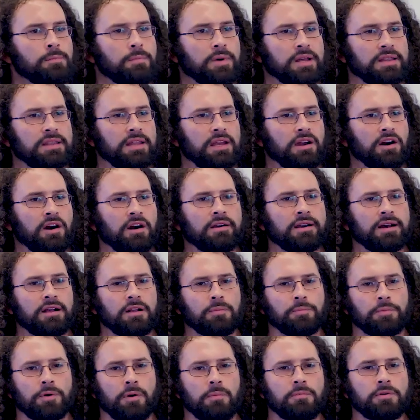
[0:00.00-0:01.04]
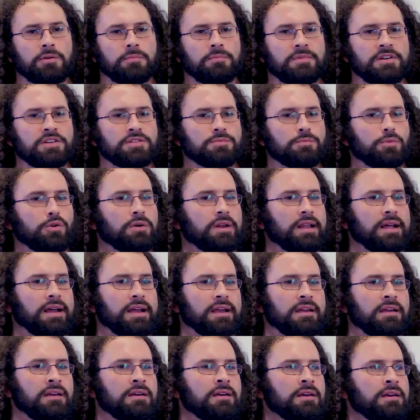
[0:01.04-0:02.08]
But the RL problem is more
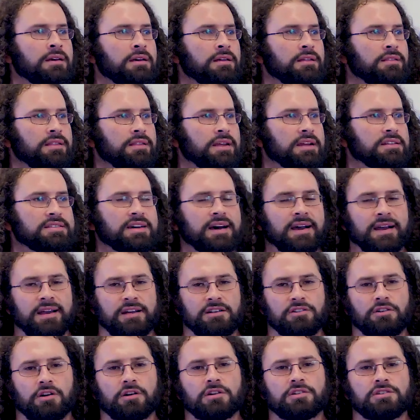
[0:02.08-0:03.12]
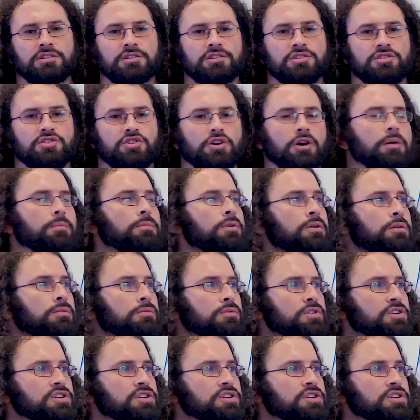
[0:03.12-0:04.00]
like the entire doctor's job,